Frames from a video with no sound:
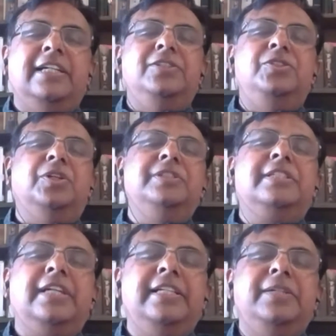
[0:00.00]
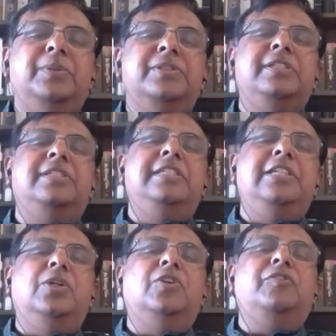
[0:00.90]
John Sculley was the
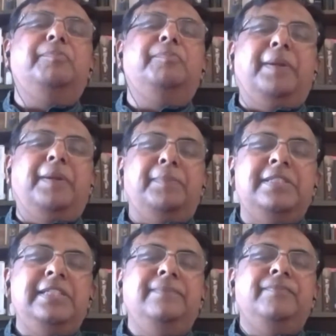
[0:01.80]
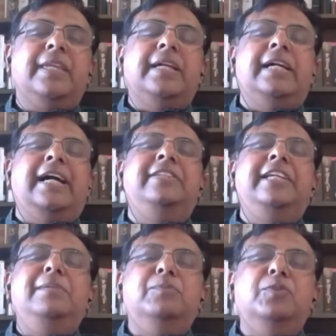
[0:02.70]
CEO of Pepsi, and then
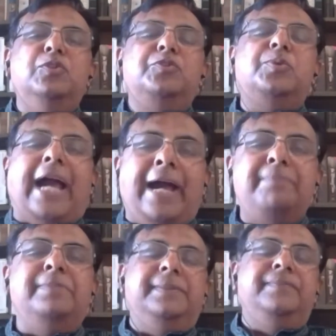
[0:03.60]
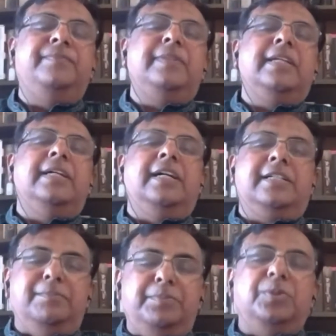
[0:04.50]
he moved to Apple
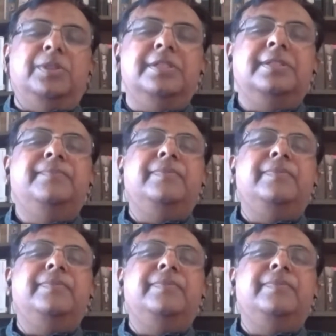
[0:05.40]
Computers.